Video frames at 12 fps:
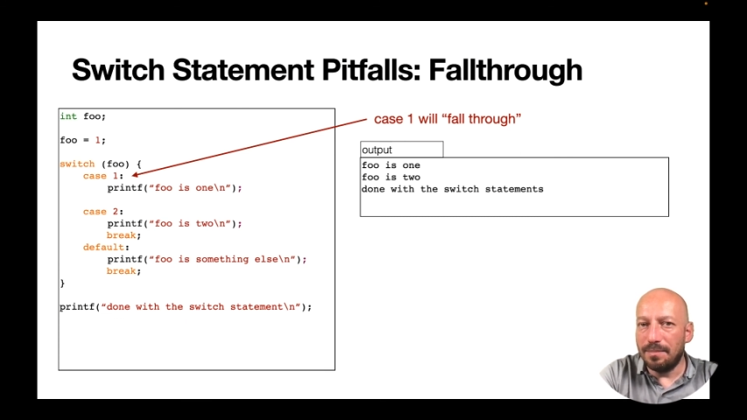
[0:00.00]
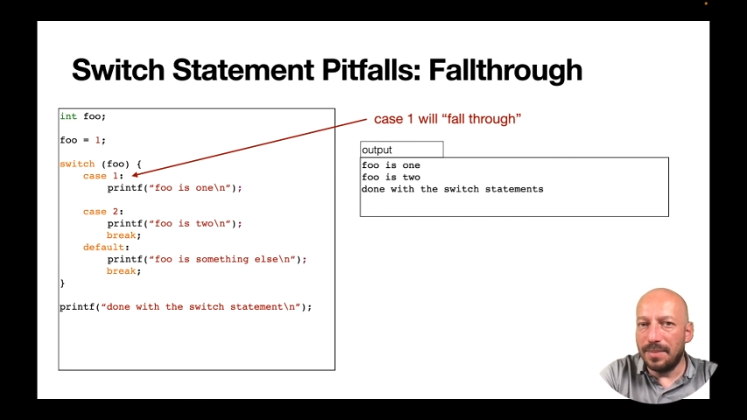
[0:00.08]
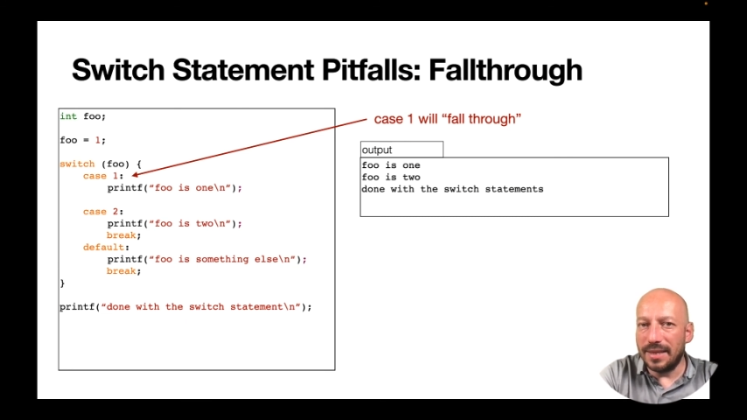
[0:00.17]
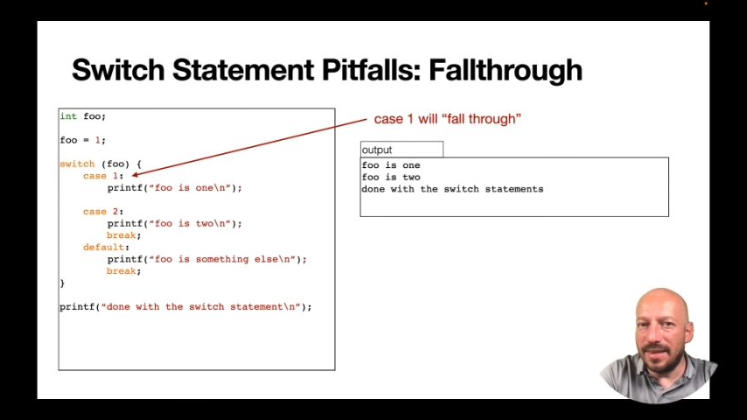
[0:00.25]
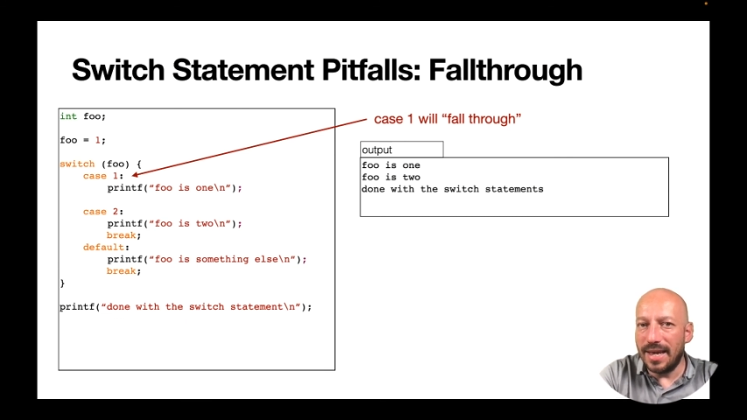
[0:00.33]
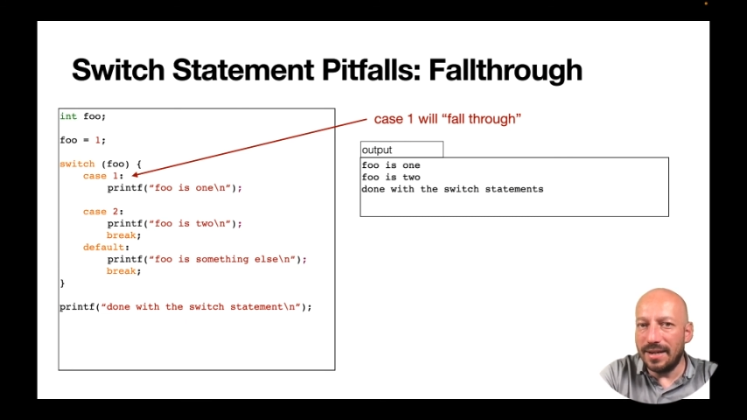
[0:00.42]

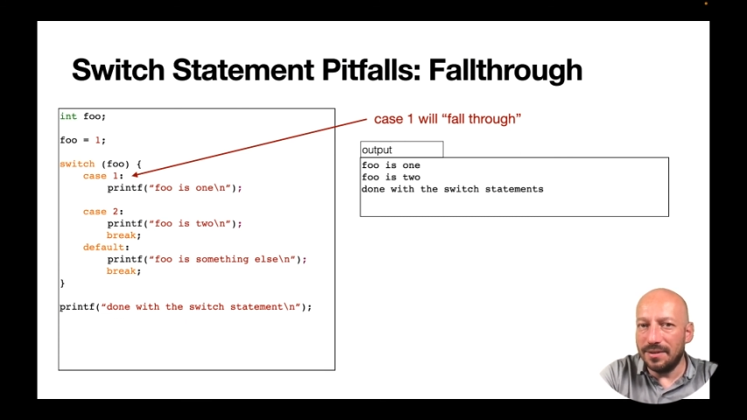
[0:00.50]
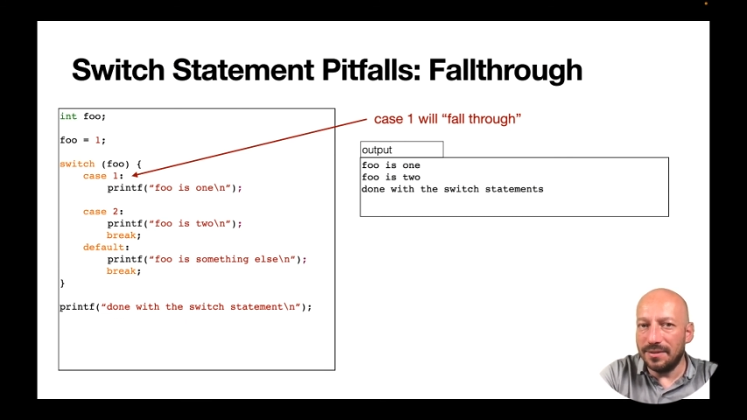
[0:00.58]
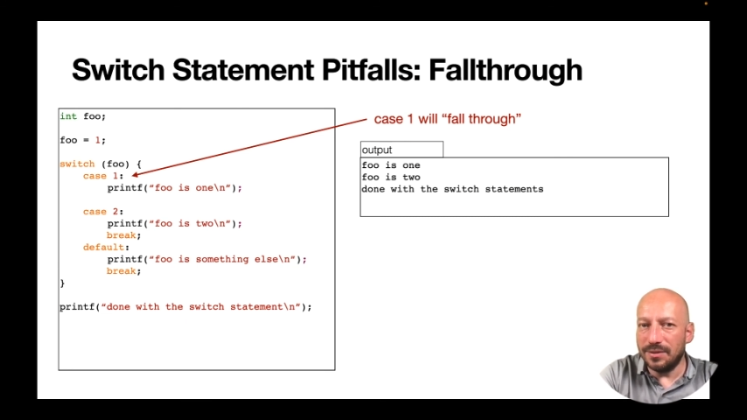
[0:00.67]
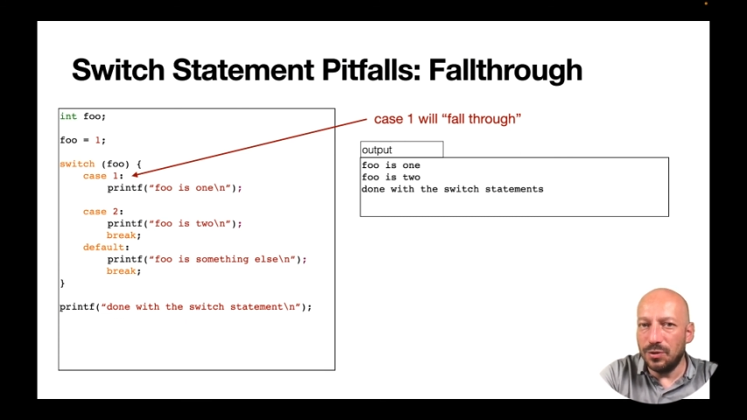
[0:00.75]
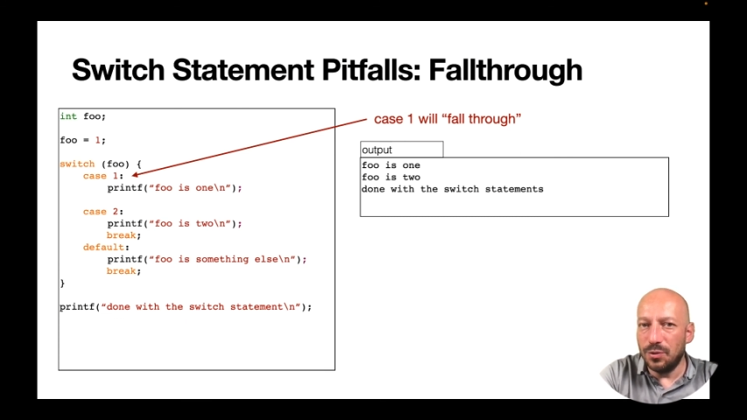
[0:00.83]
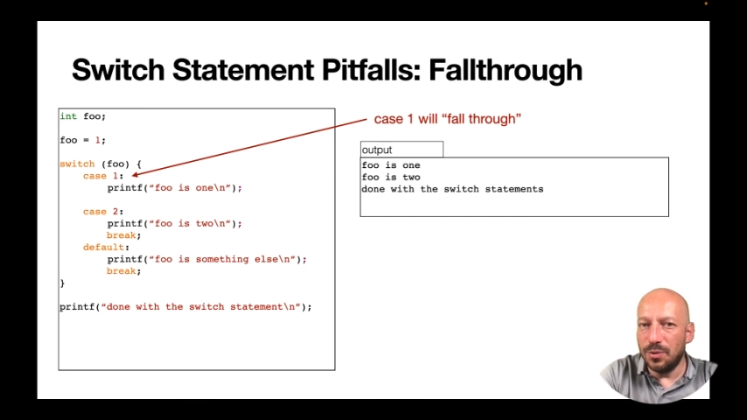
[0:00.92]
but then
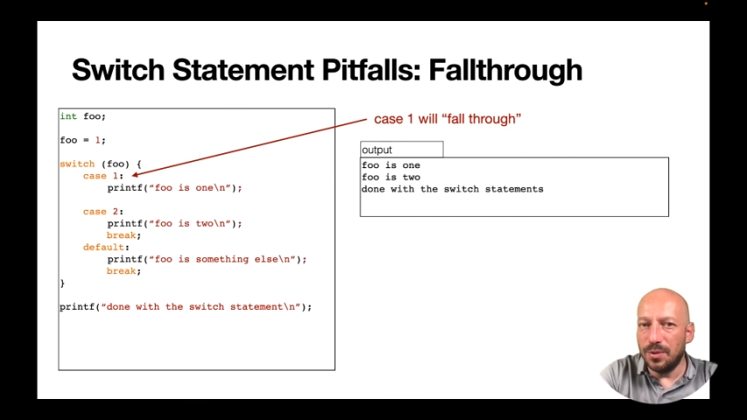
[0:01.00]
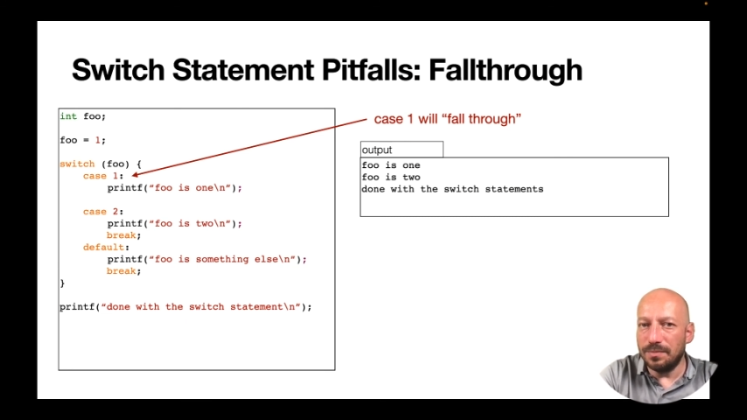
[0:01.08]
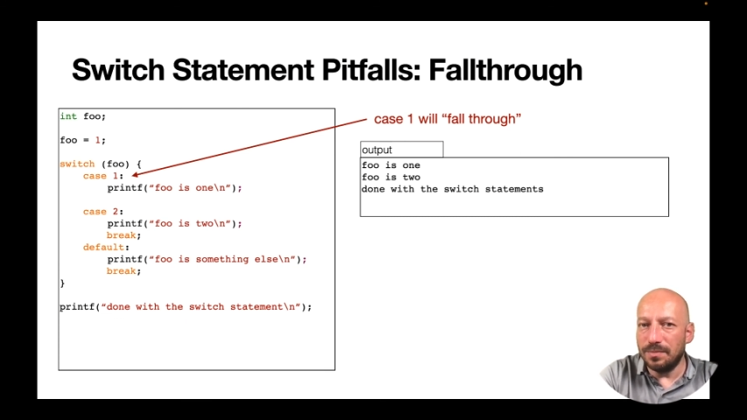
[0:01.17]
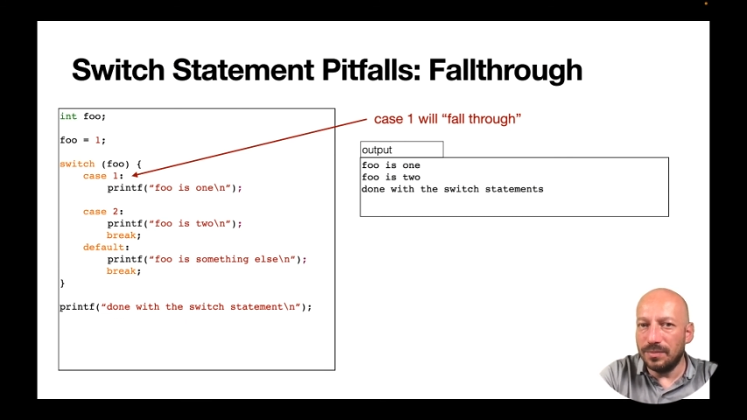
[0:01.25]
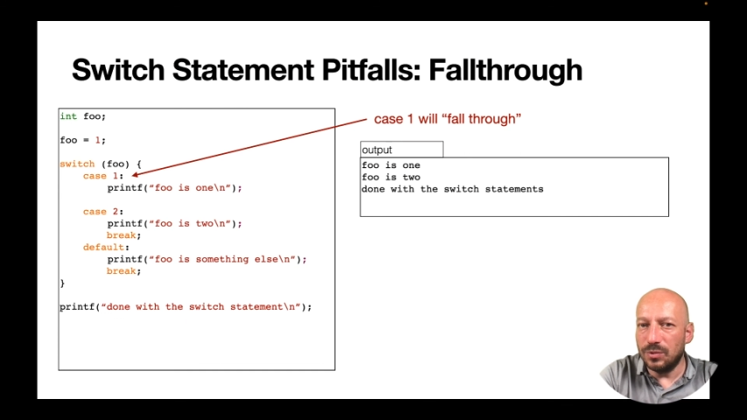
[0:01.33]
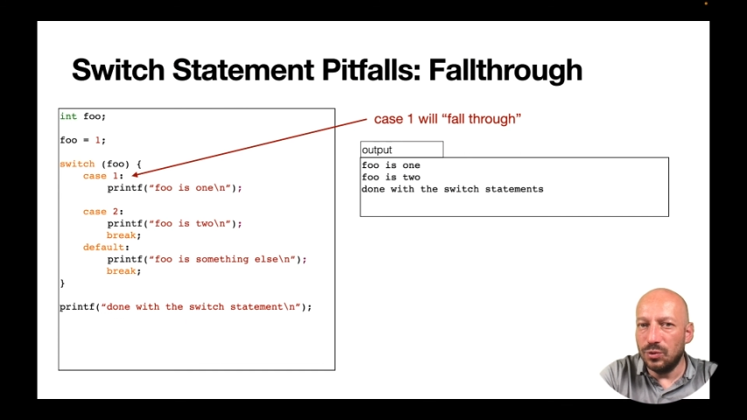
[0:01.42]
you
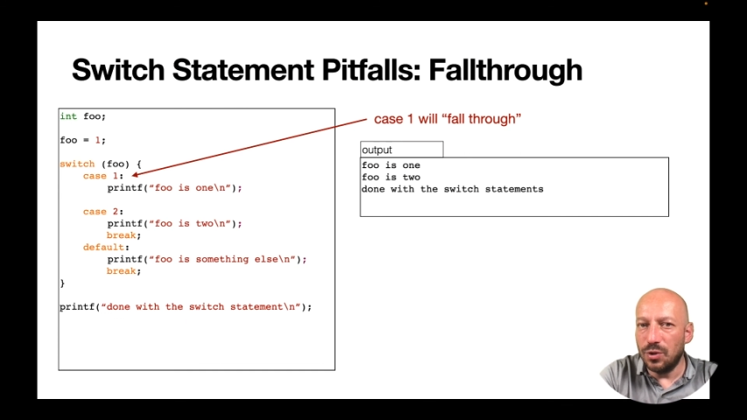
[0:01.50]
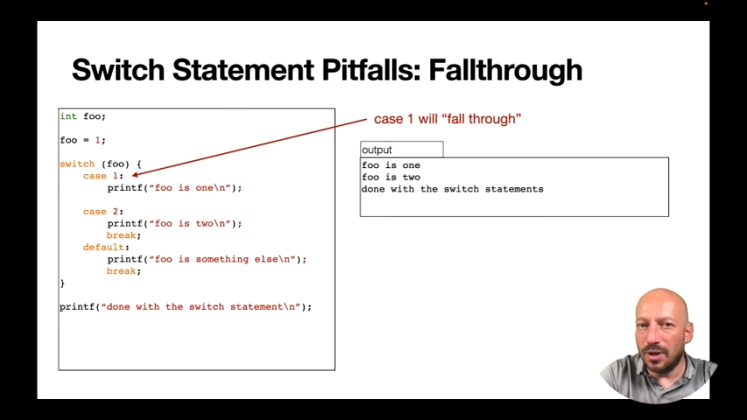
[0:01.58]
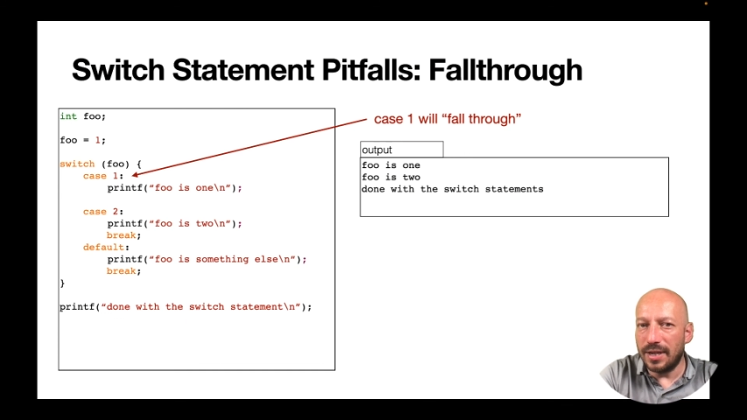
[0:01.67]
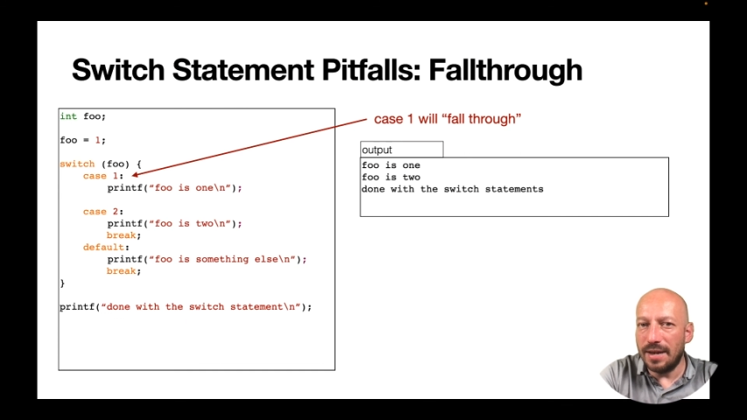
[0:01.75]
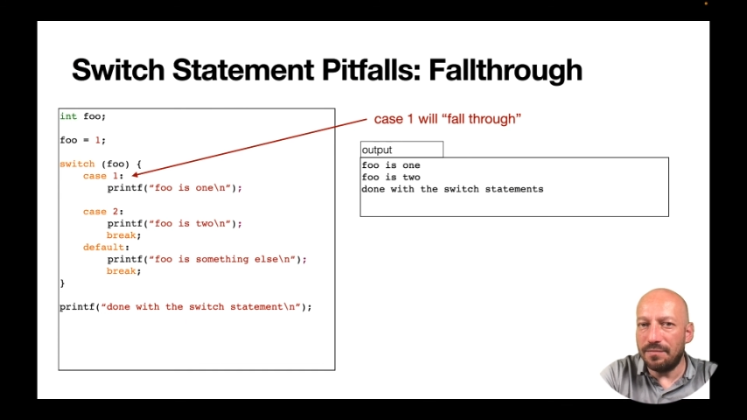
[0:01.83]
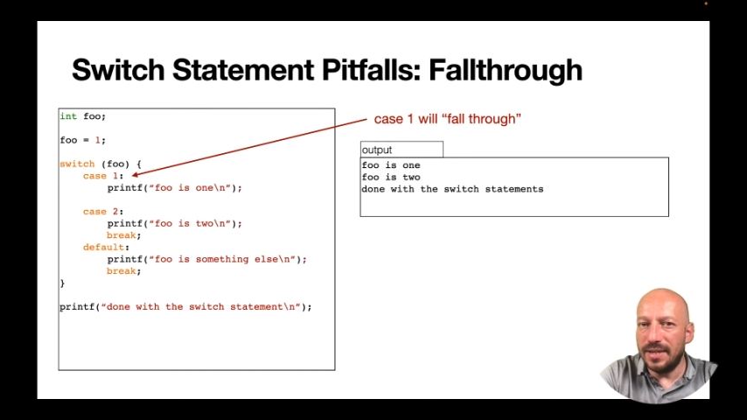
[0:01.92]
do
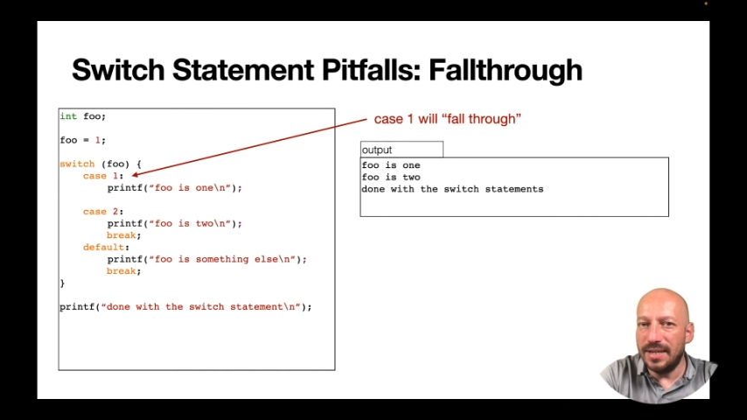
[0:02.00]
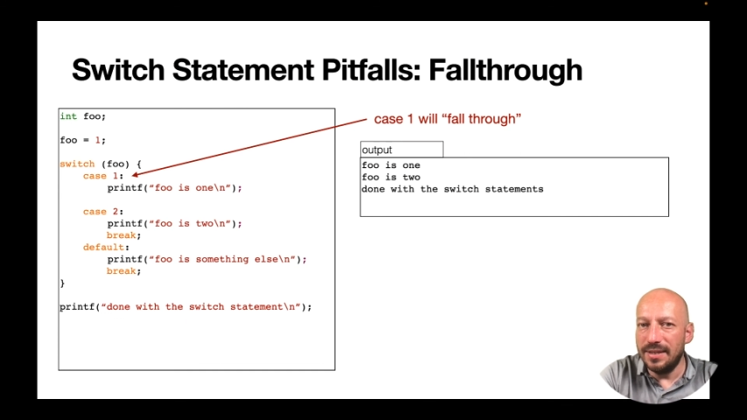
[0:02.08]
not have